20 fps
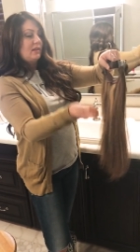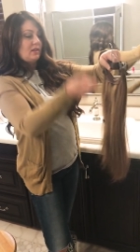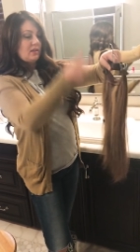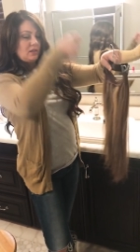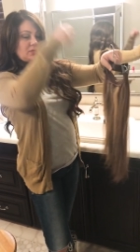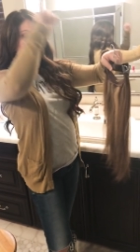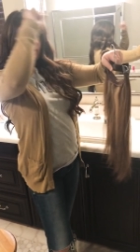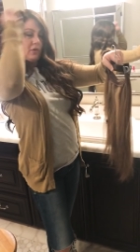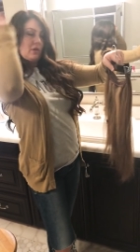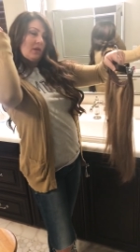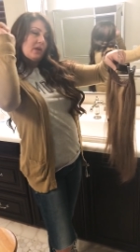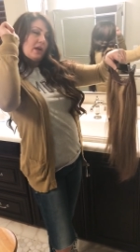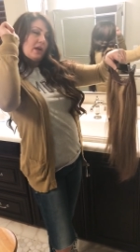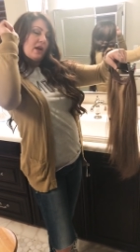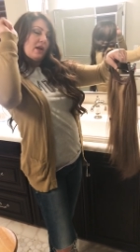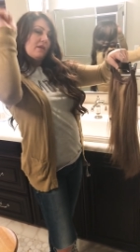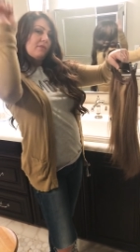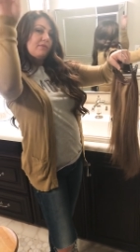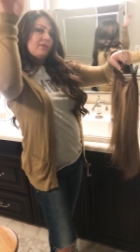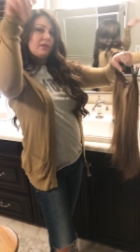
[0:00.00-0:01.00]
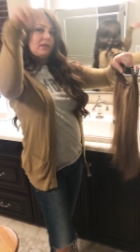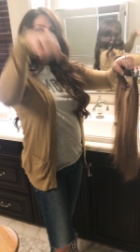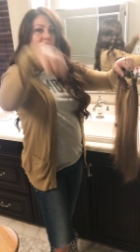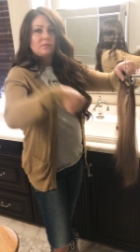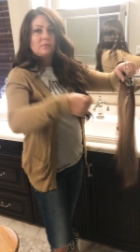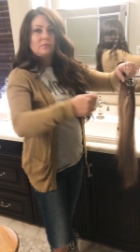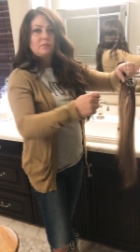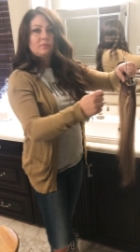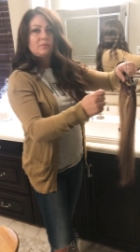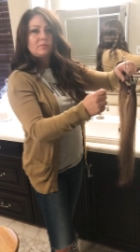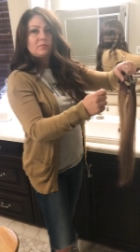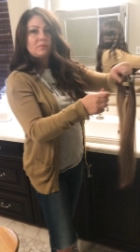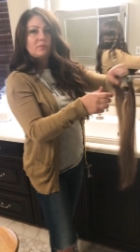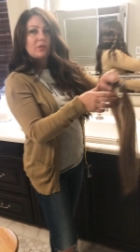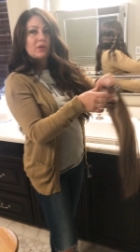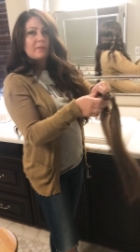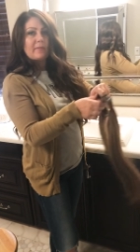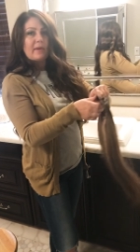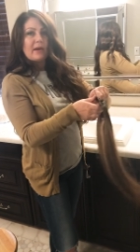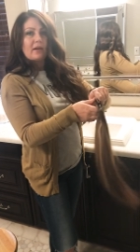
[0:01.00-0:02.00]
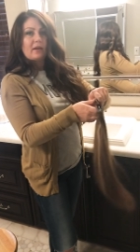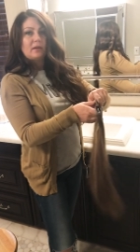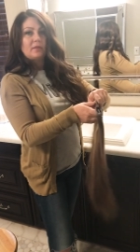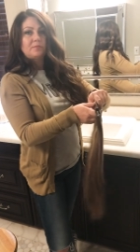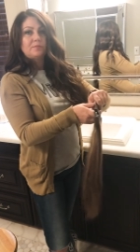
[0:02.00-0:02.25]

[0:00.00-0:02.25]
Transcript: just pull it off and put it back on.